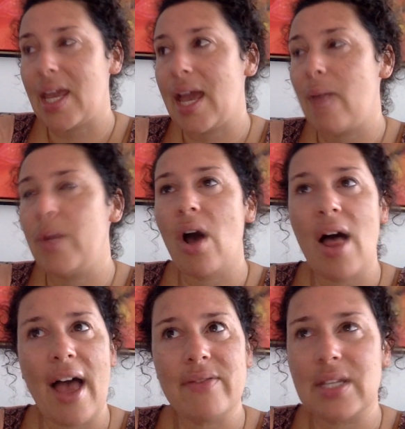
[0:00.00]
And we
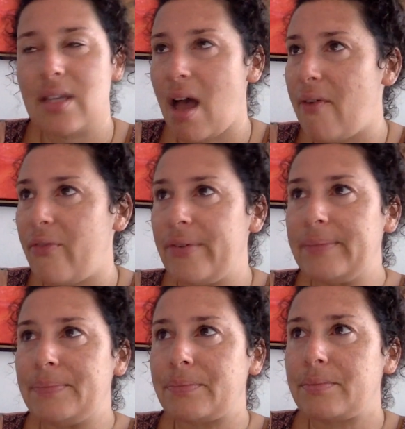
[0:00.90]
all have stuff.
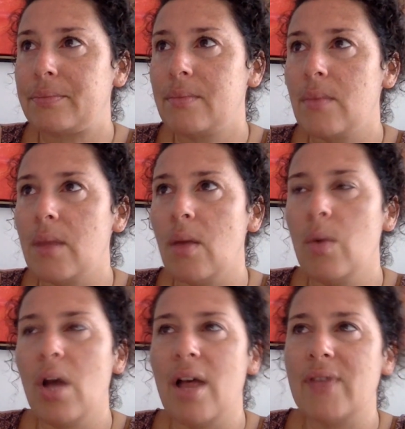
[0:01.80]

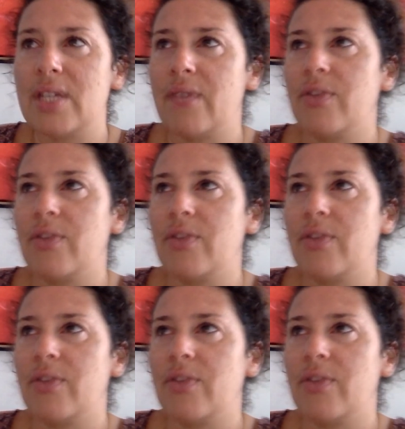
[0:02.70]
We all have stuff.